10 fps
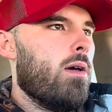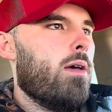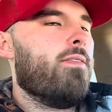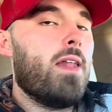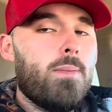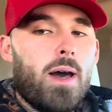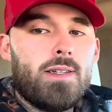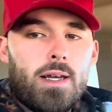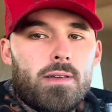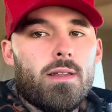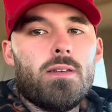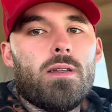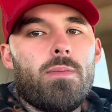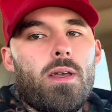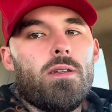If anybody's out there
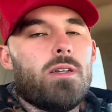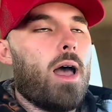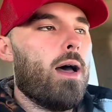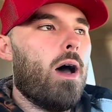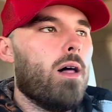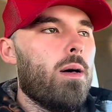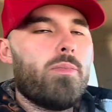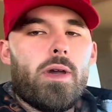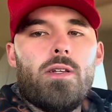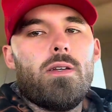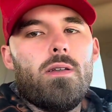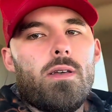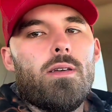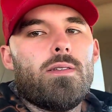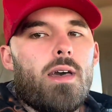listening to me, all I'm preaching is